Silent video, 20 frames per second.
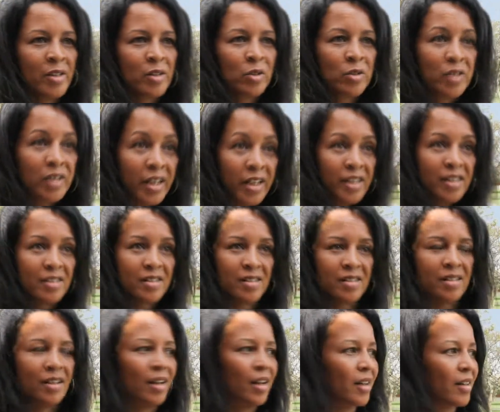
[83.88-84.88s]
So
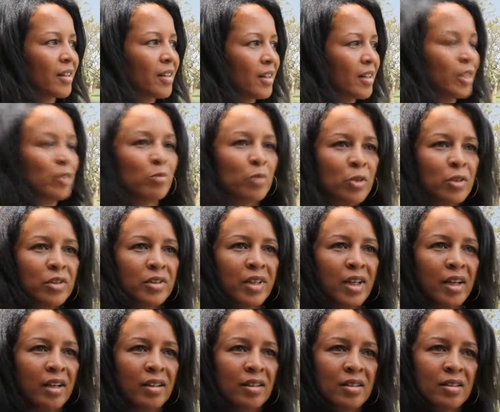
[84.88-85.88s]
trees are really
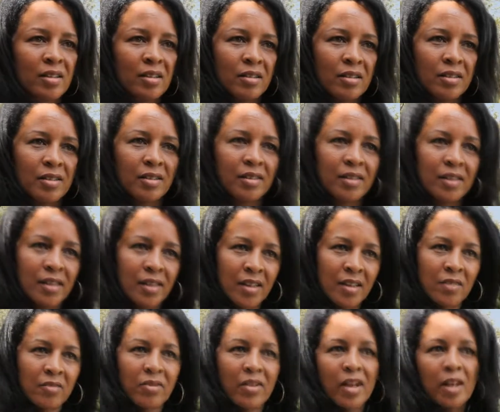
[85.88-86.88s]
important on
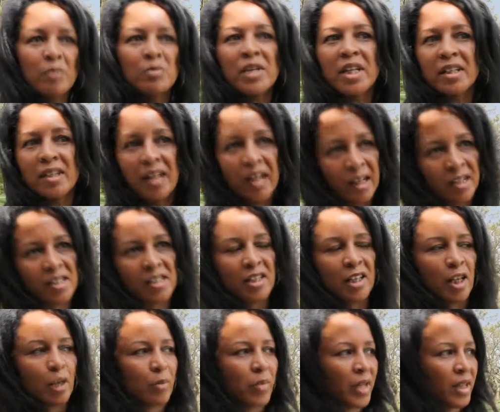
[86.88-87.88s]
farm and
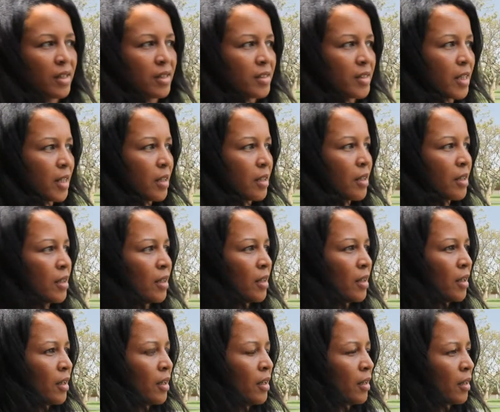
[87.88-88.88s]
landscape, and
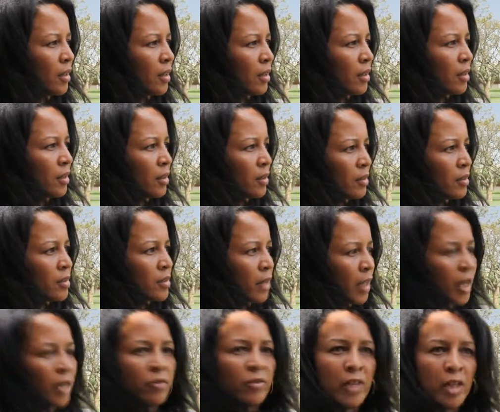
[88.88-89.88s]

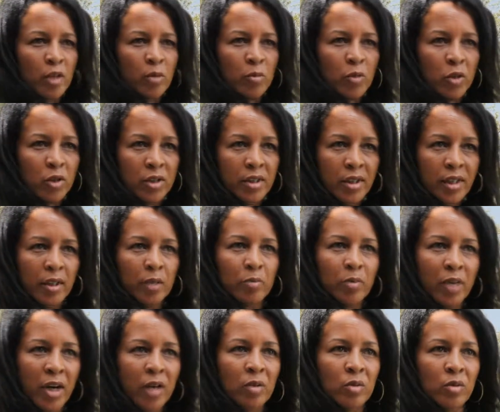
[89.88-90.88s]
they are a very important
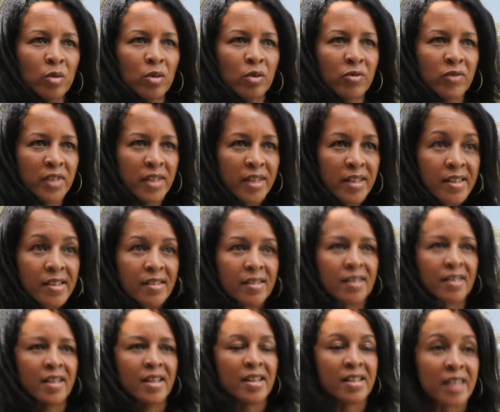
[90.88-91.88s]
part of
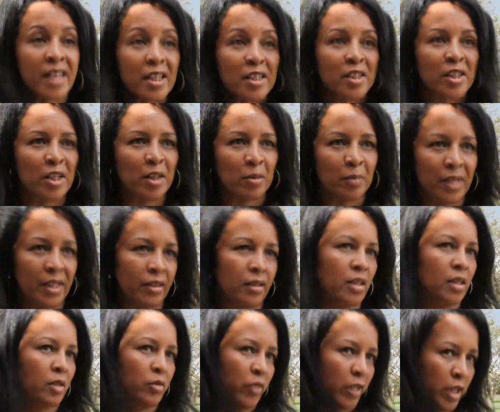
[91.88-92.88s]
this sustainable
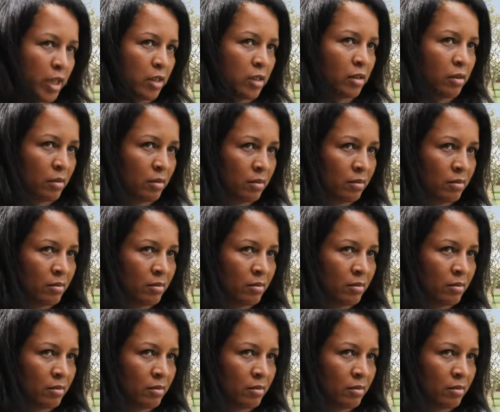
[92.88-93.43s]
intensification